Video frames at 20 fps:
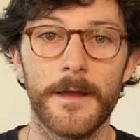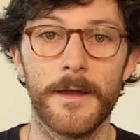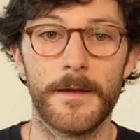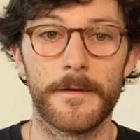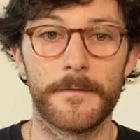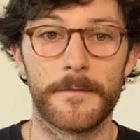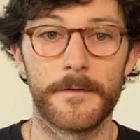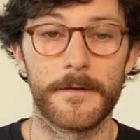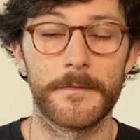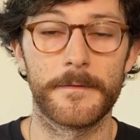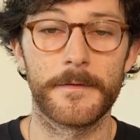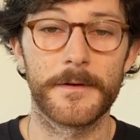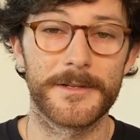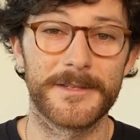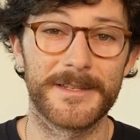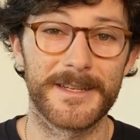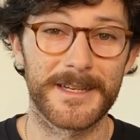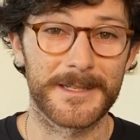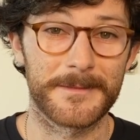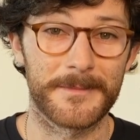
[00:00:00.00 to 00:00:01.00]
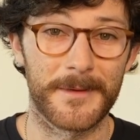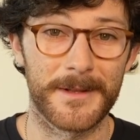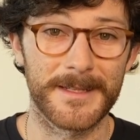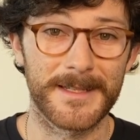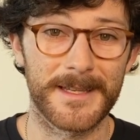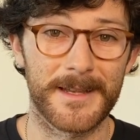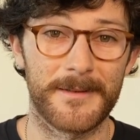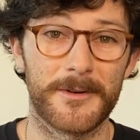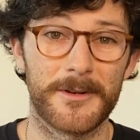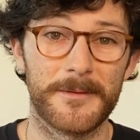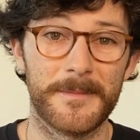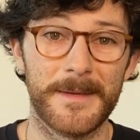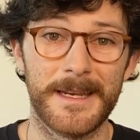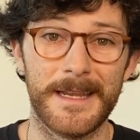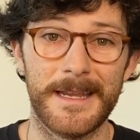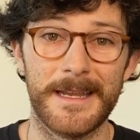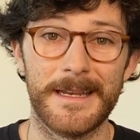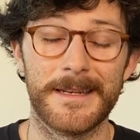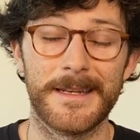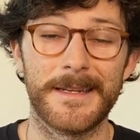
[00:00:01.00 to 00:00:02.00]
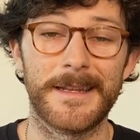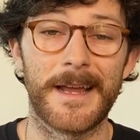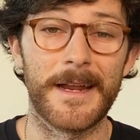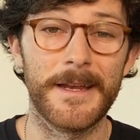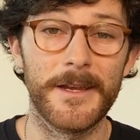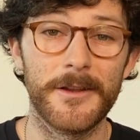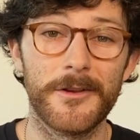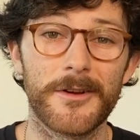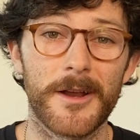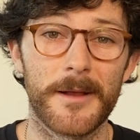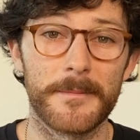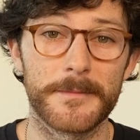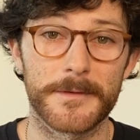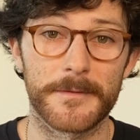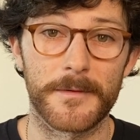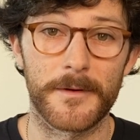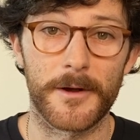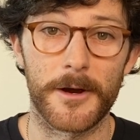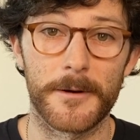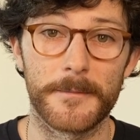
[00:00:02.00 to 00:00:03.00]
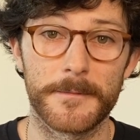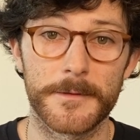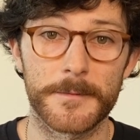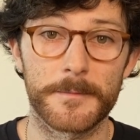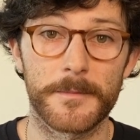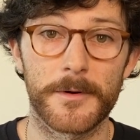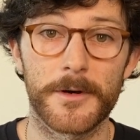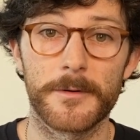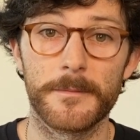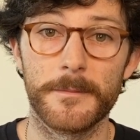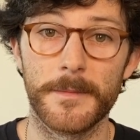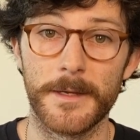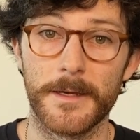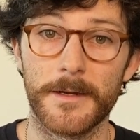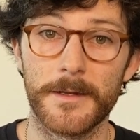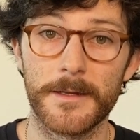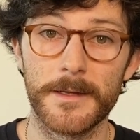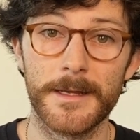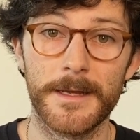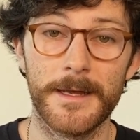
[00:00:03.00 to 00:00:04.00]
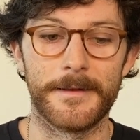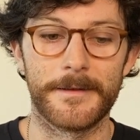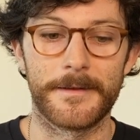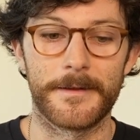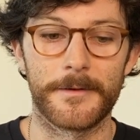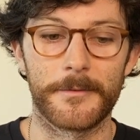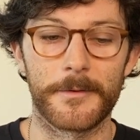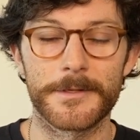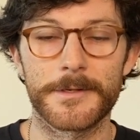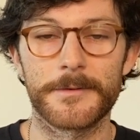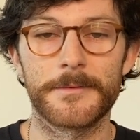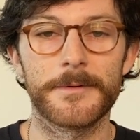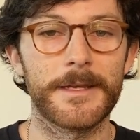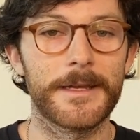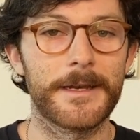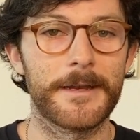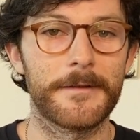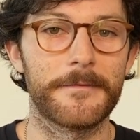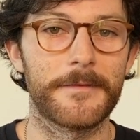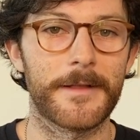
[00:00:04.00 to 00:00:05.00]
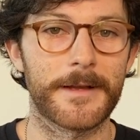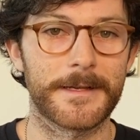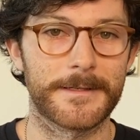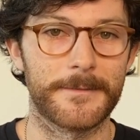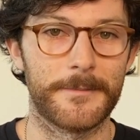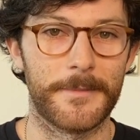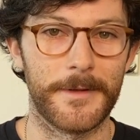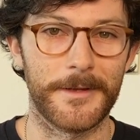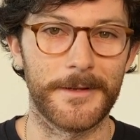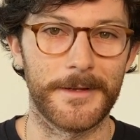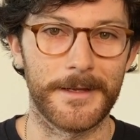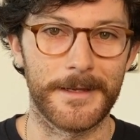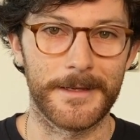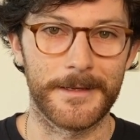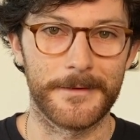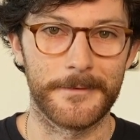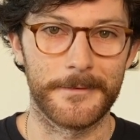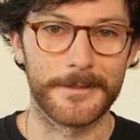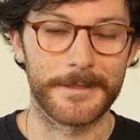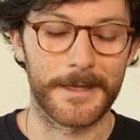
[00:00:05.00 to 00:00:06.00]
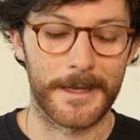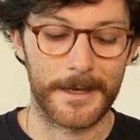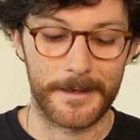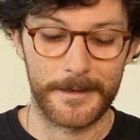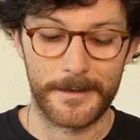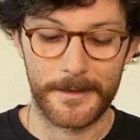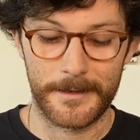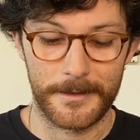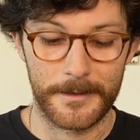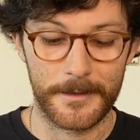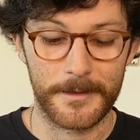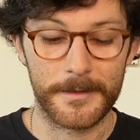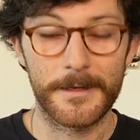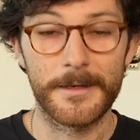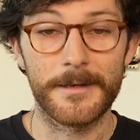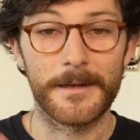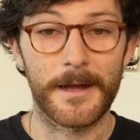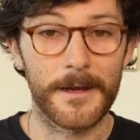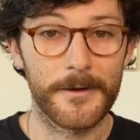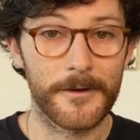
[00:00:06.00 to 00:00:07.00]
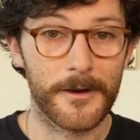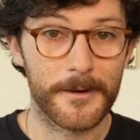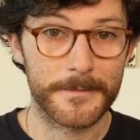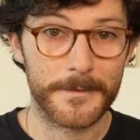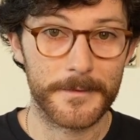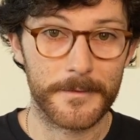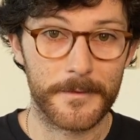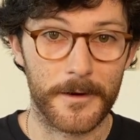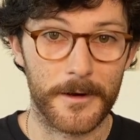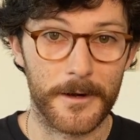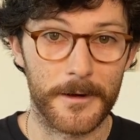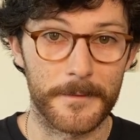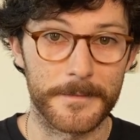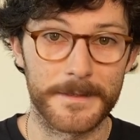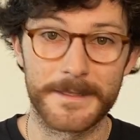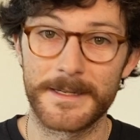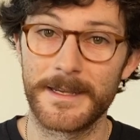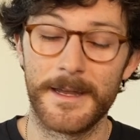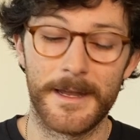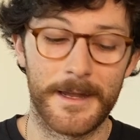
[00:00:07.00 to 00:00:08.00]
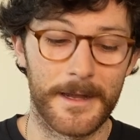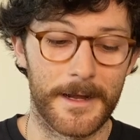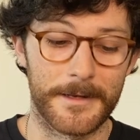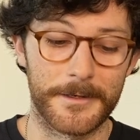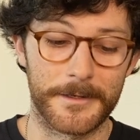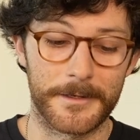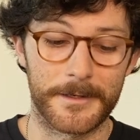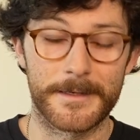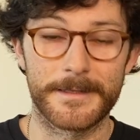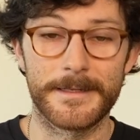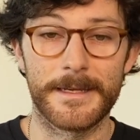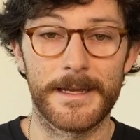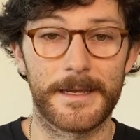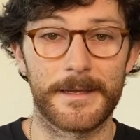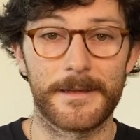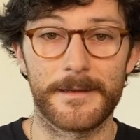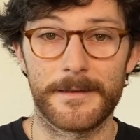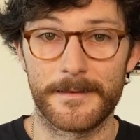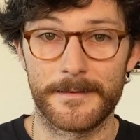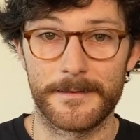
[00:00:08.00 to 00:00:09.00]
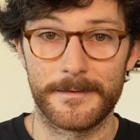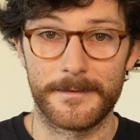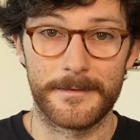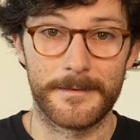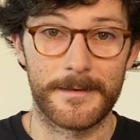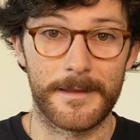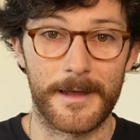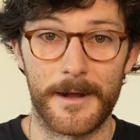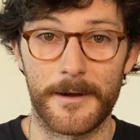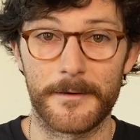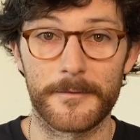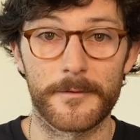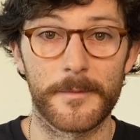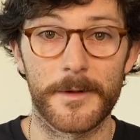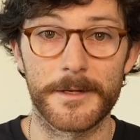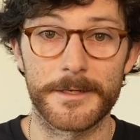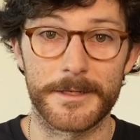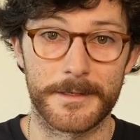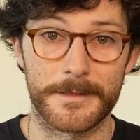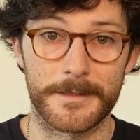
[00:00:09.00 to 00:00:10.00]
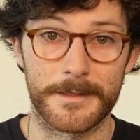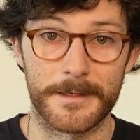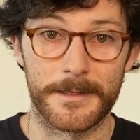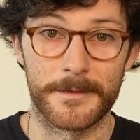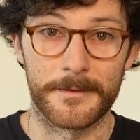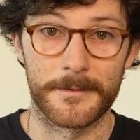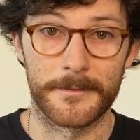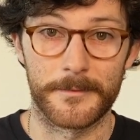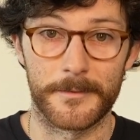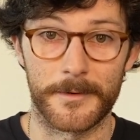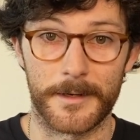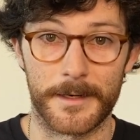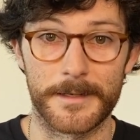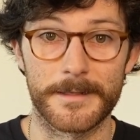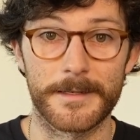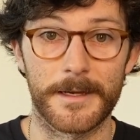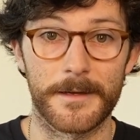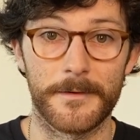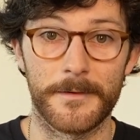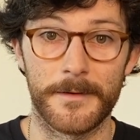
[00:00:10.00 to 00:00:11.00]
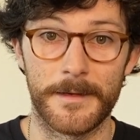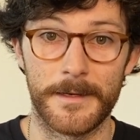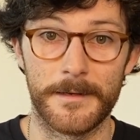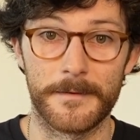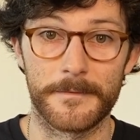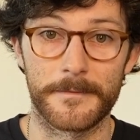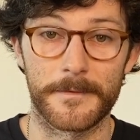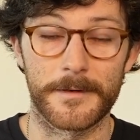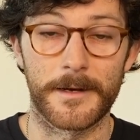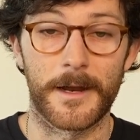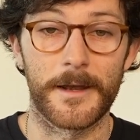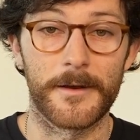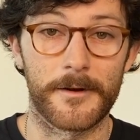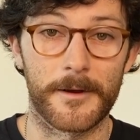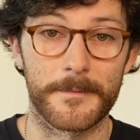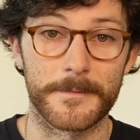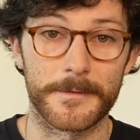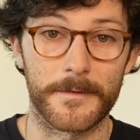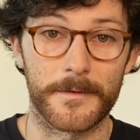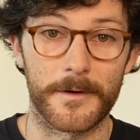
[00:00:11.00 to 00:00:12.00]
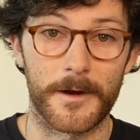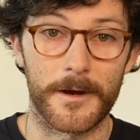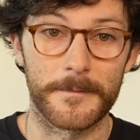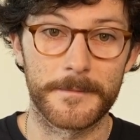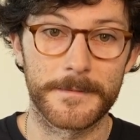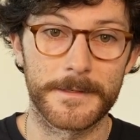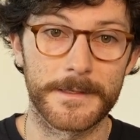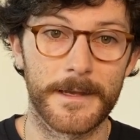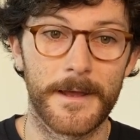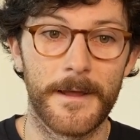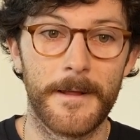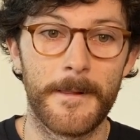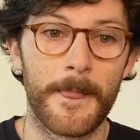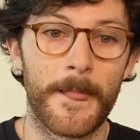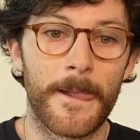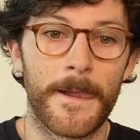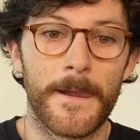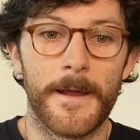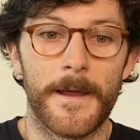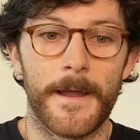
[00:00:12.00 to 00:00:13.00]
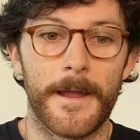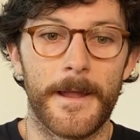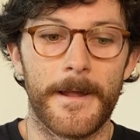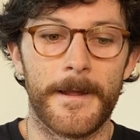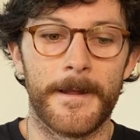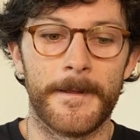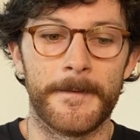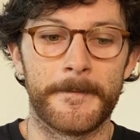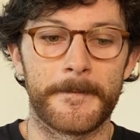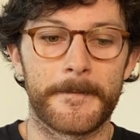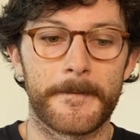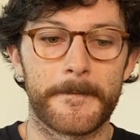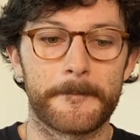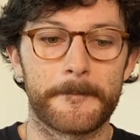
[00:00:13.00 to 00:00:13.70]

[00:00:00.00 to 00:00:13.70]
For the first 6 months, they wanted me to eat 90 grams of carbs per meal. There wasn't really any flexibility. It was like, you're gonna eat 90 grams of carbs and you're gonna take however much insulin we're gonna tell you to eat for 90 grams of carbs. And